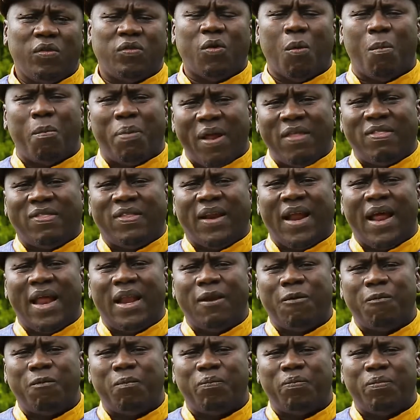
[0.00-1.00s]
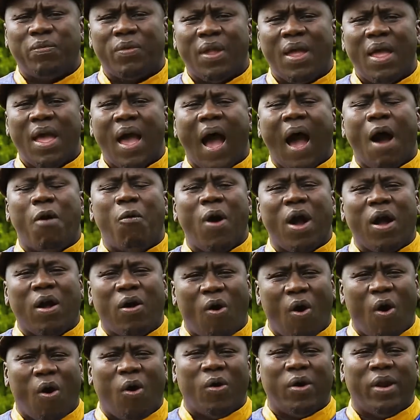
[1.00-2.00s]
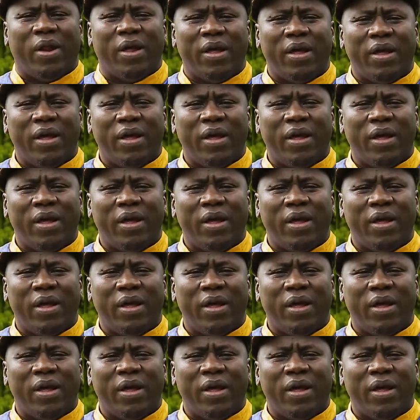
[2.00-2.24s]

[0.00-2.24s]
So brethren, our God